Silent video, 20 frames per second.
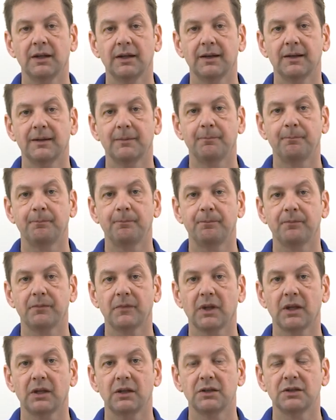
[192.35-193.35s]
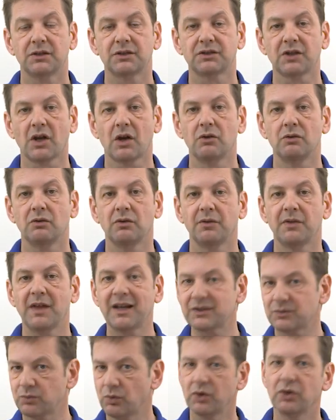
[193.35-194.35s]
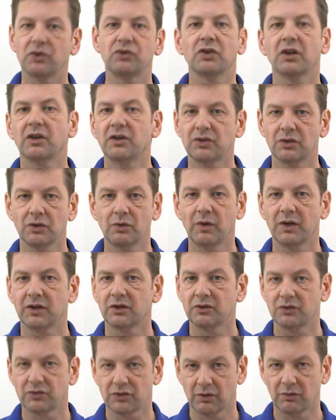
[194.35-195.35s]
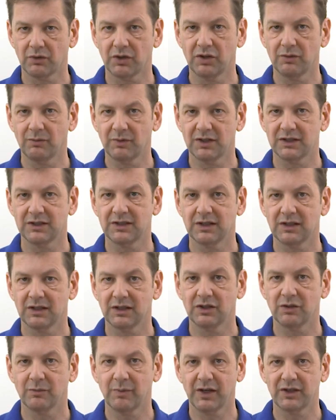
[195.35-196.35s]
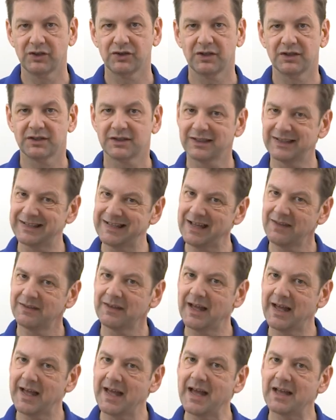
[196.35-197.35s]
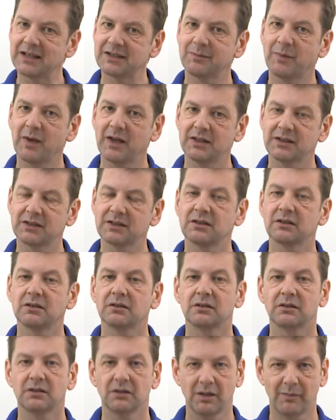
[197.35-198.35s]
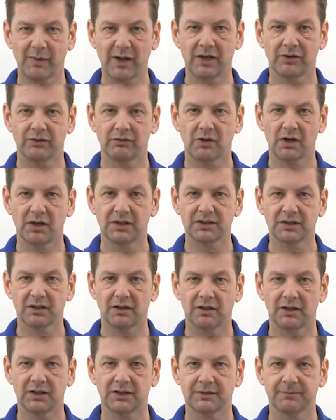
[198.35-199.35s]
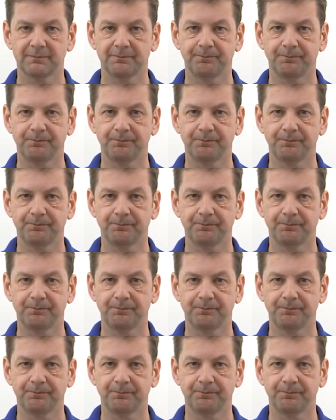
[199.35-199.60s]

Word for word: Um, so that's what you're trying to do when controlling humidity in incubation is to get that airspace about the right size.